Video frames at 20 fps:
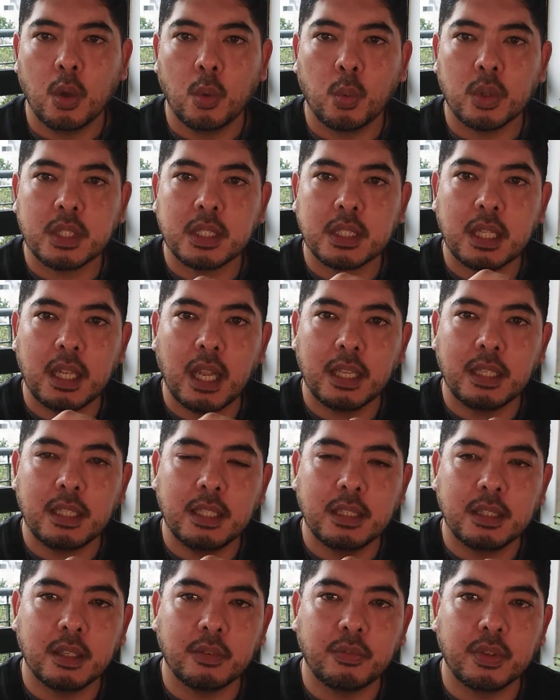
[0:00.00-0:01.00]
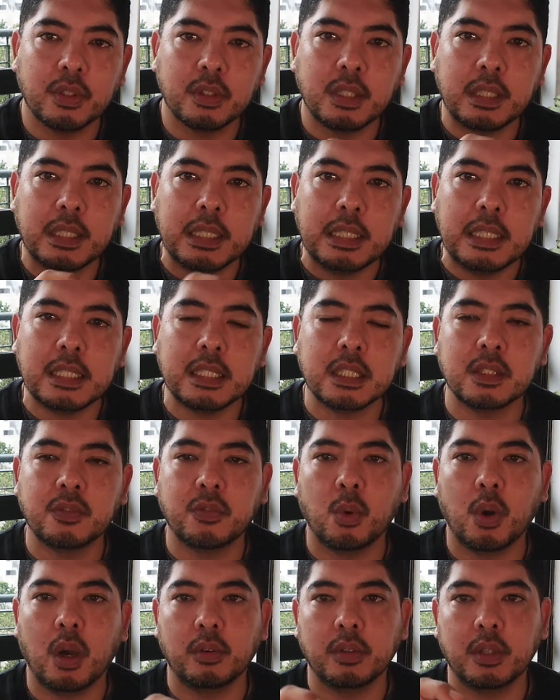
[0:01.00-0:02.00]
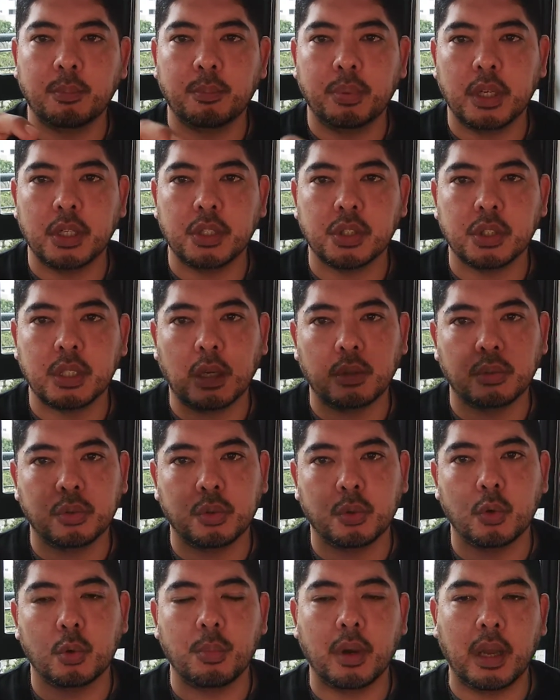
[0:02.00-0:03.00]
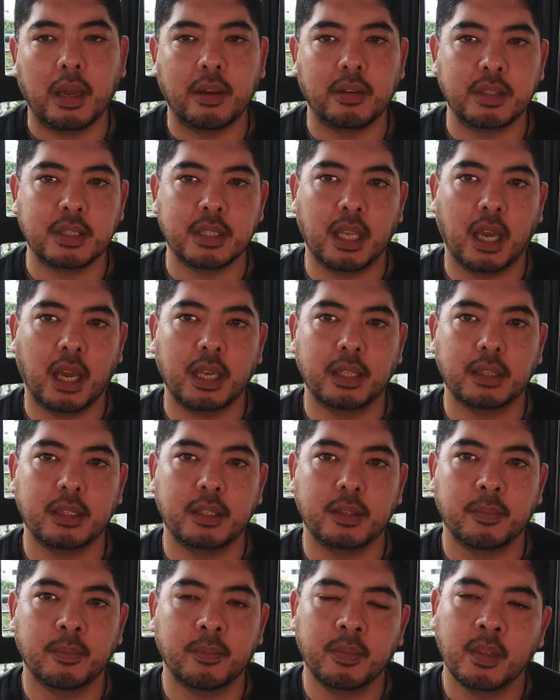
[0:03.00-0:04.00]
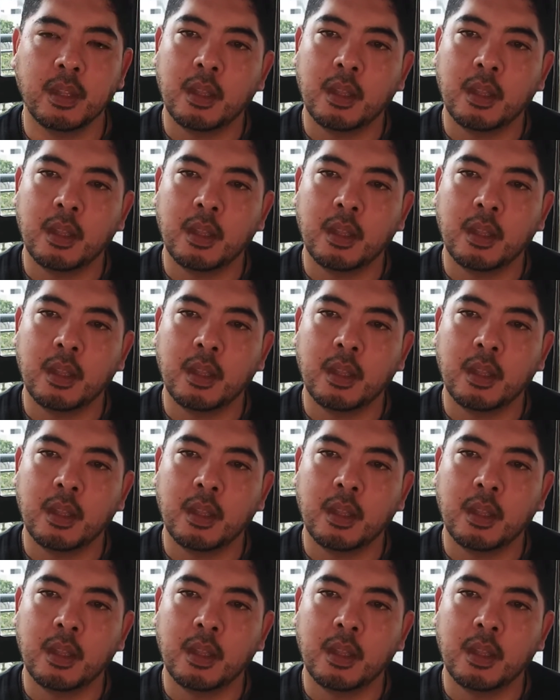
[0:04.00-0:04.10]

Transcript: with slightly different reasons for our depression, our trauma, our anxiety.